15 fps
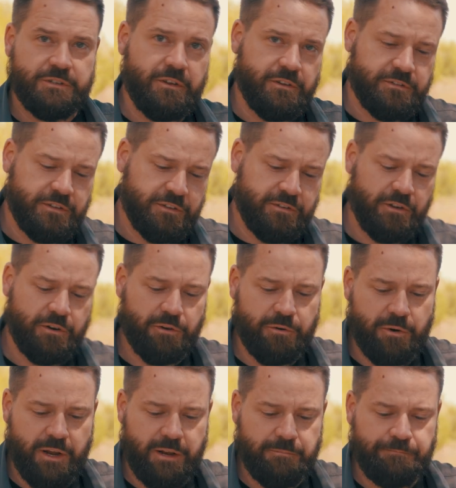to the 600
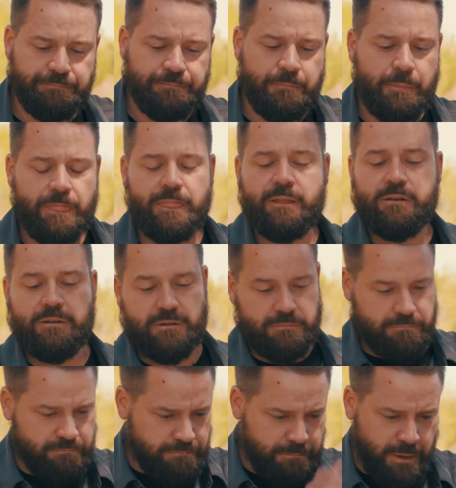grit,
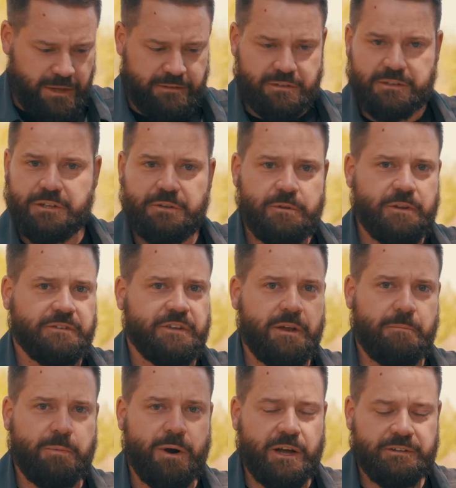basically do the
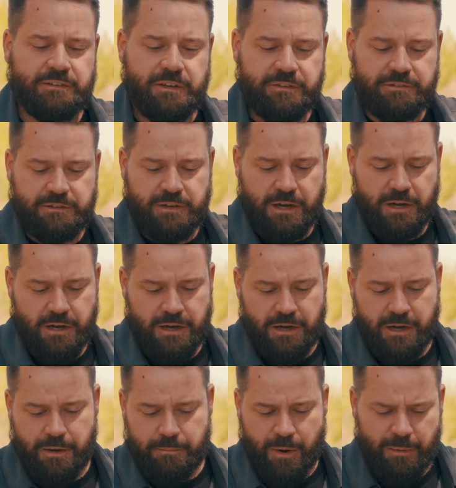same process.
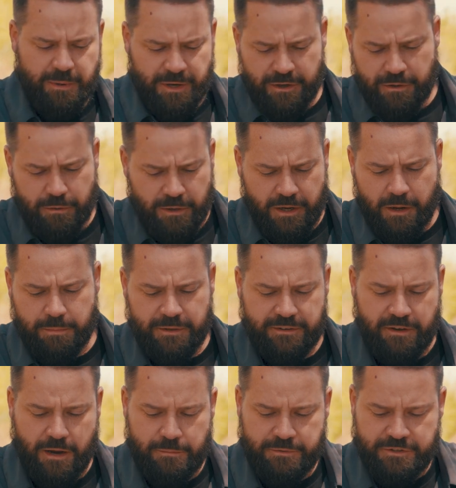I'm probably gonna do it a couple of
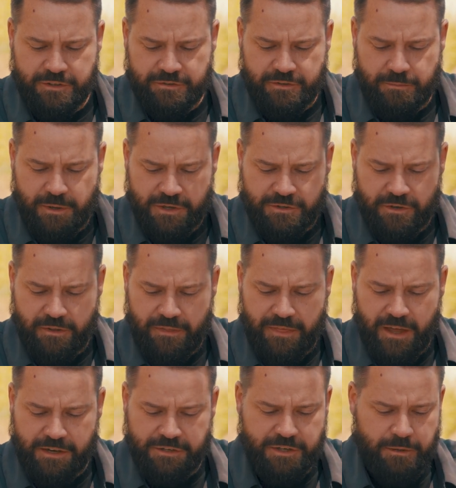times just to make sure that
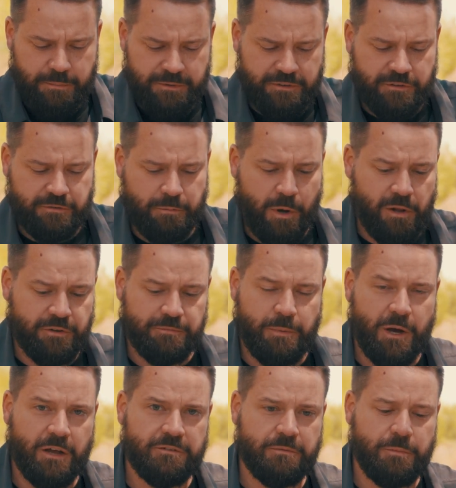that chip is as small as
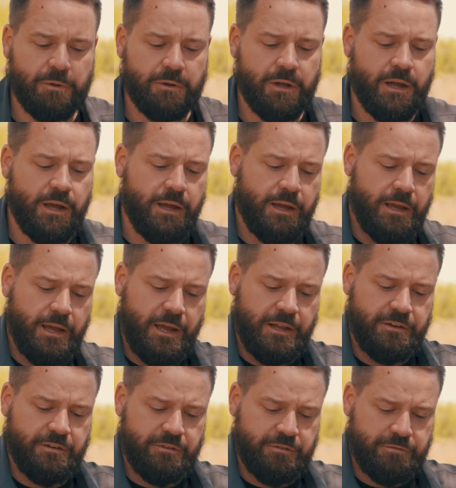possible
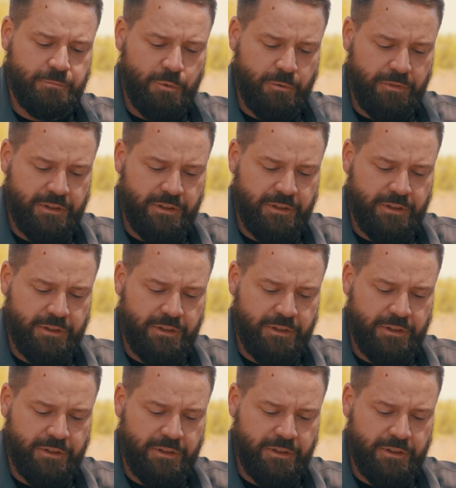and to smooth